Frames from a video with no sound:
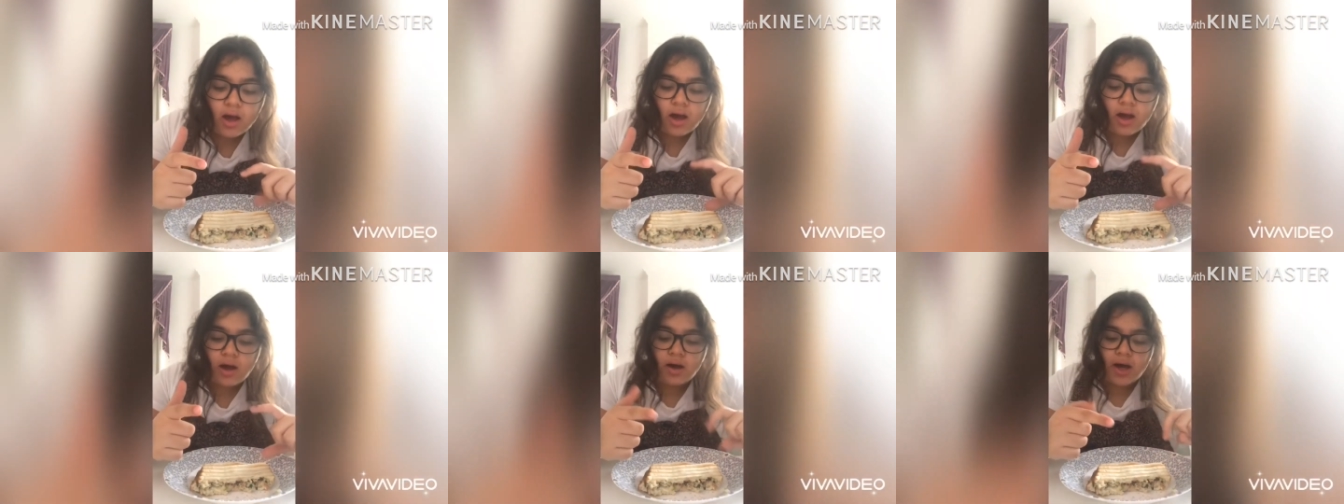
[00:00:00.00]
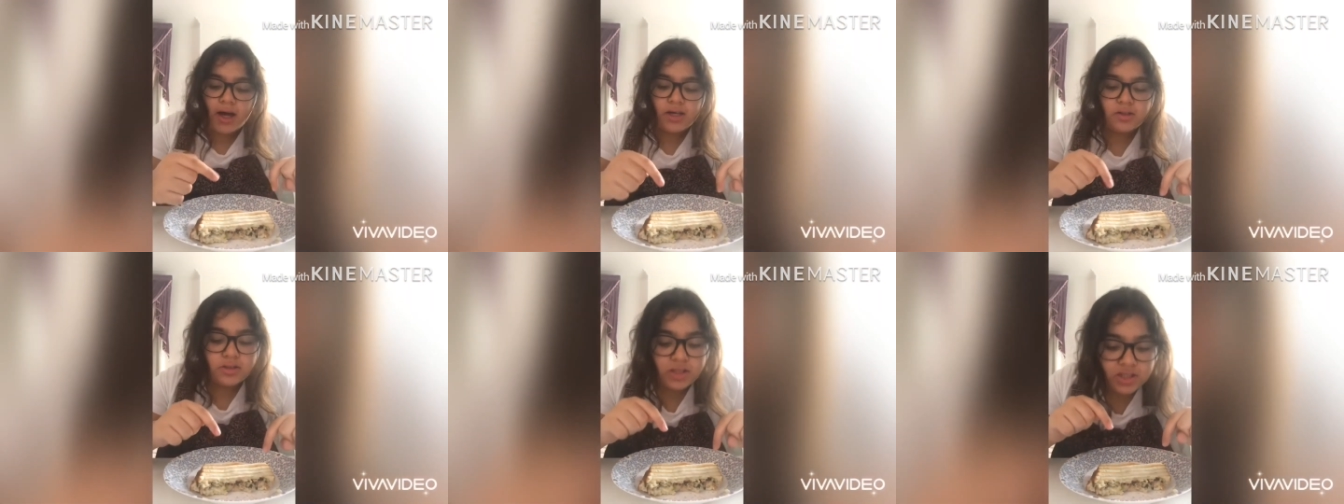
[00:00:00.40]

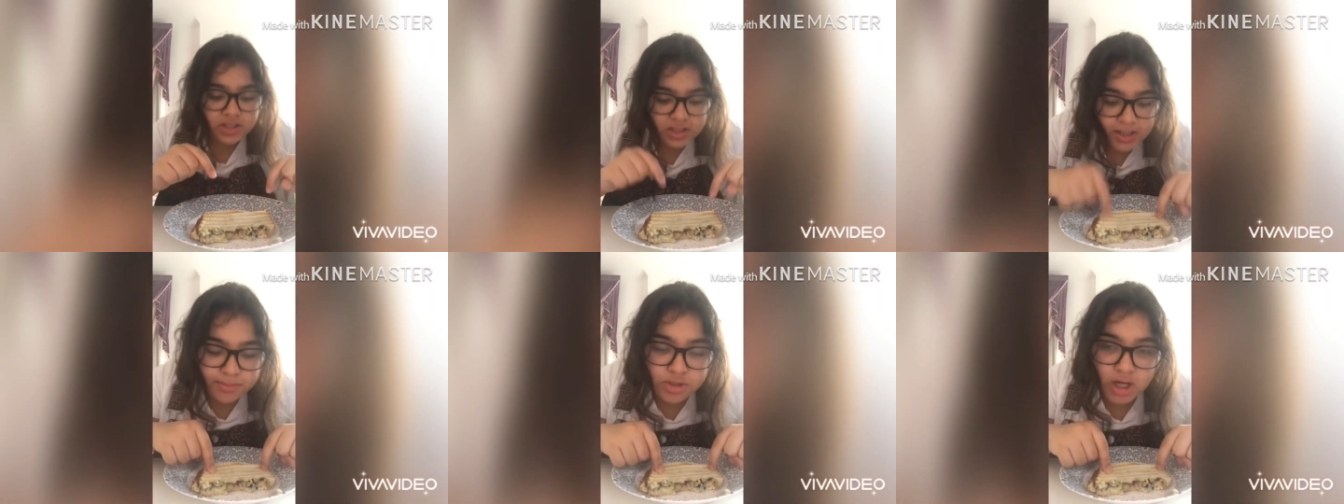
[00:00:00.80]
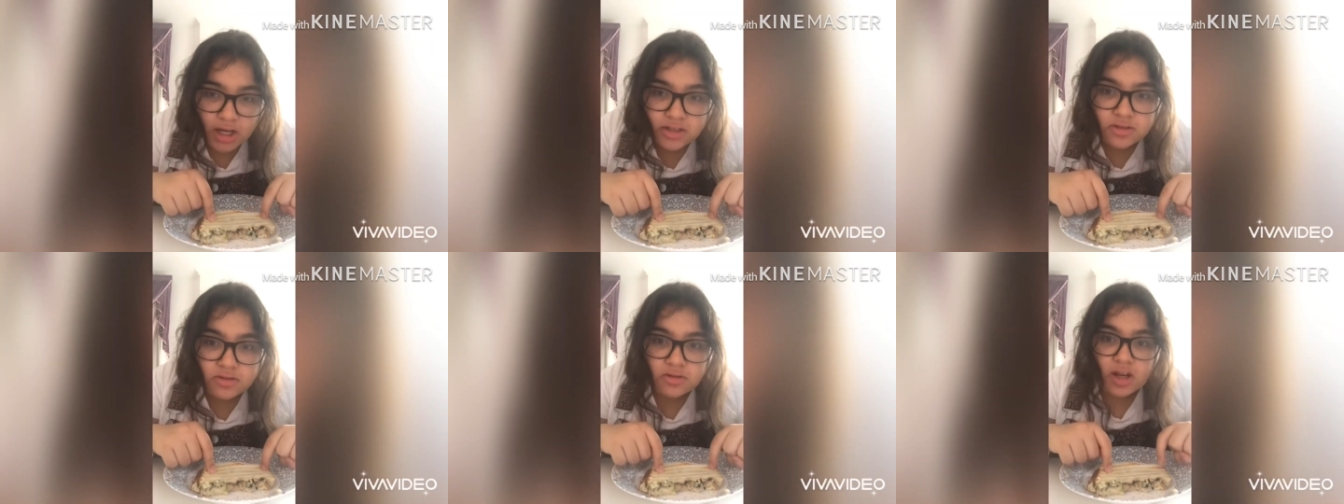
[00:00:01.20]
I used the
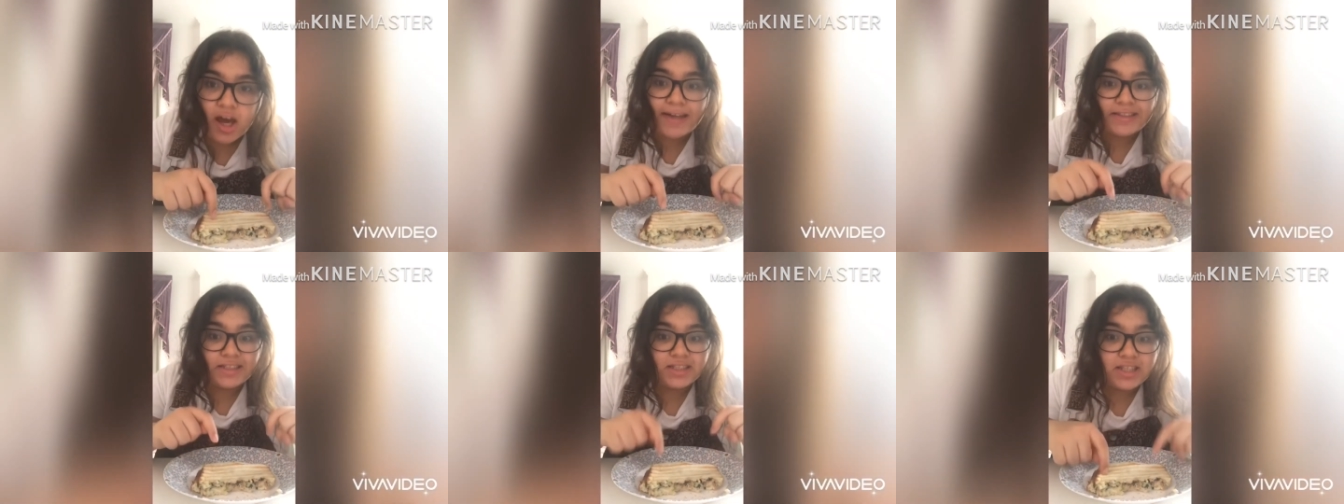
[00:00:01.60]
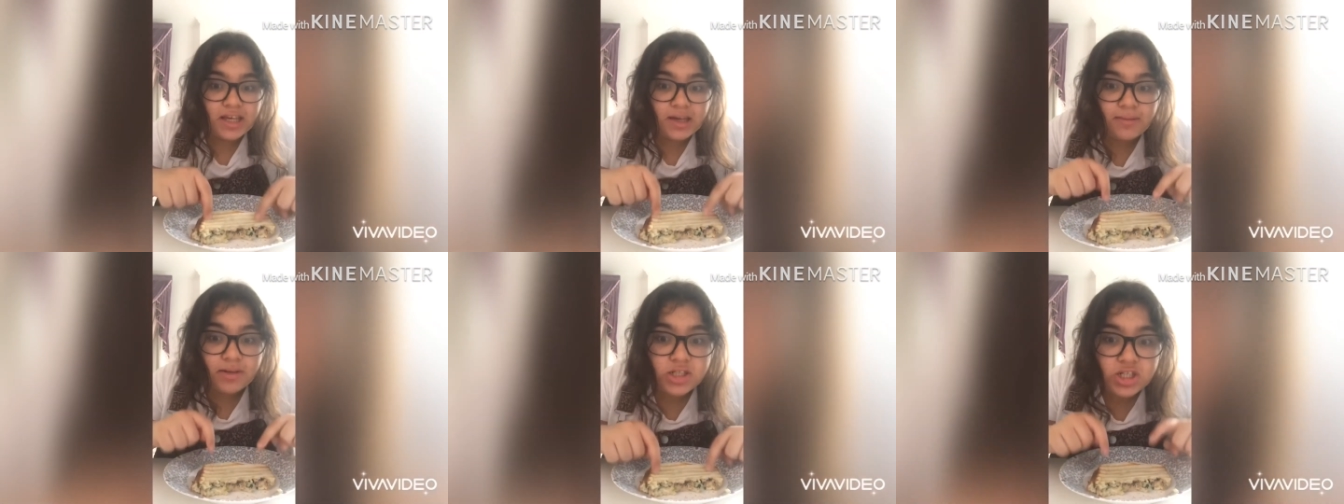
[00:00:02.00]
skipjack tuna at the
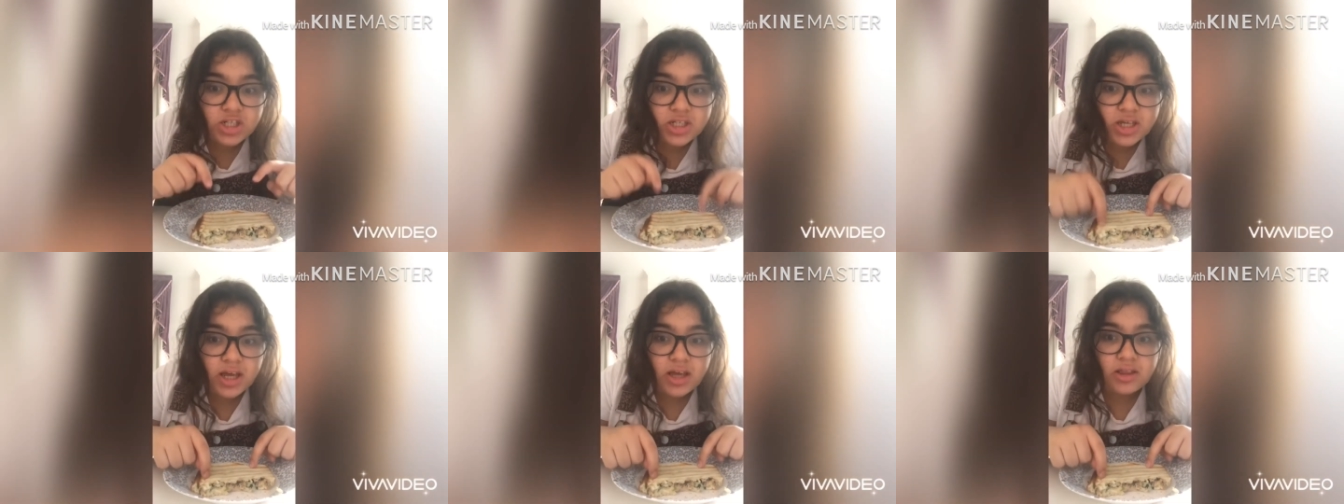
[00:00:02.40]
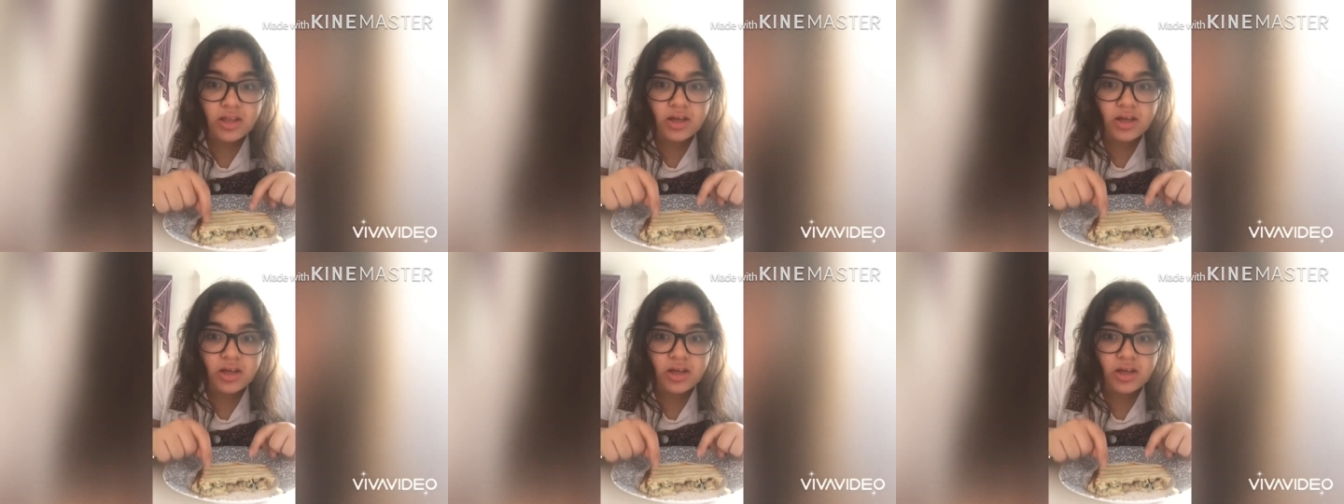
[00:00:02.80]
same as she said.